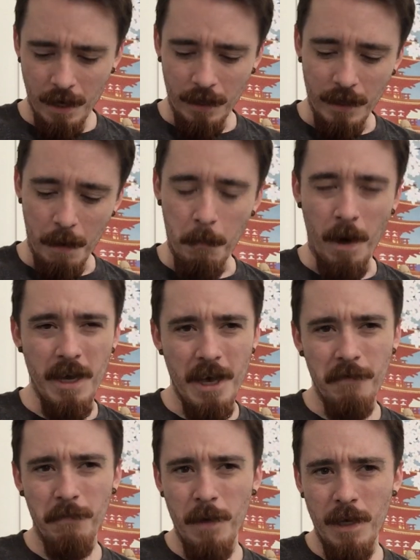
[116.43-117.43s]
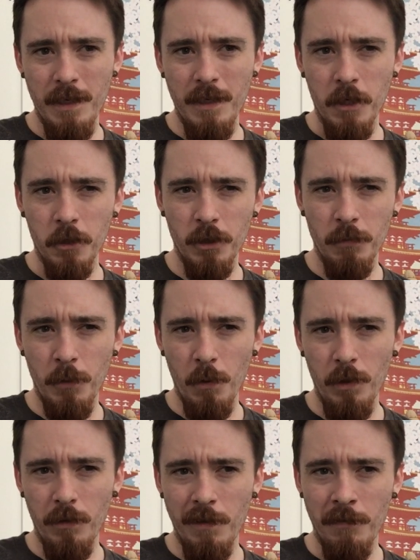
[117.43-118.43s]
There might have been a
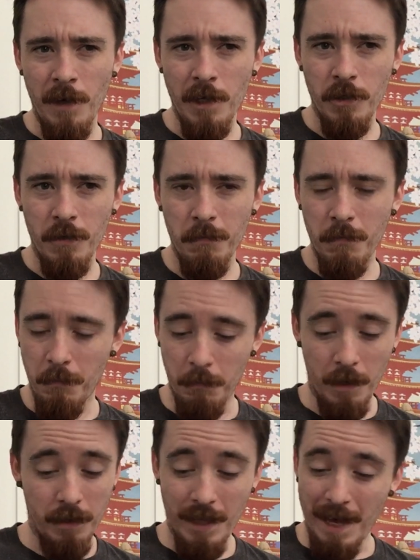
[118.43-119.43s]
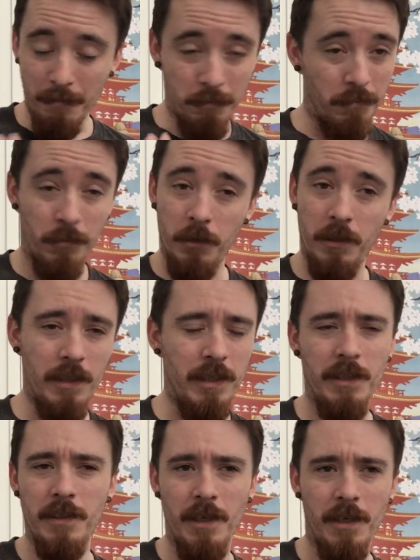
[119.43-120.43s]
small little infection, but that was
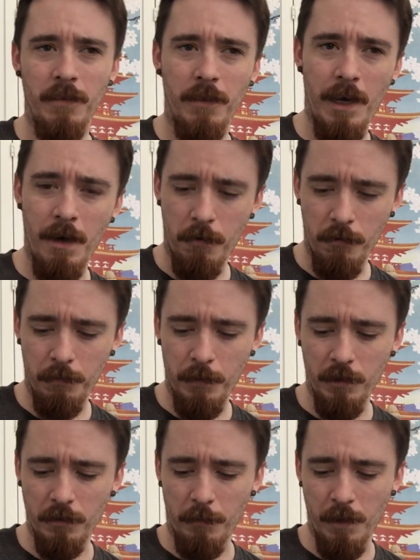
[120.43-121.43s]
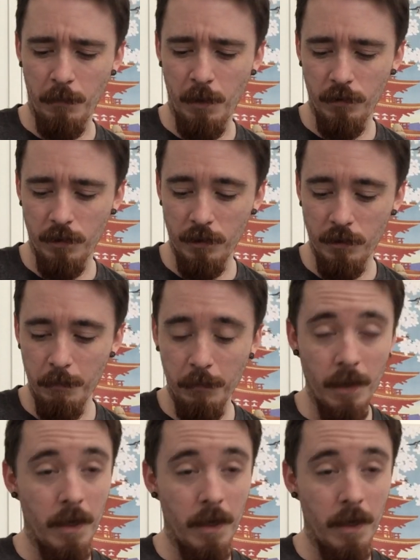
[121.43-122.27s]
easily taken care of because of my immune system.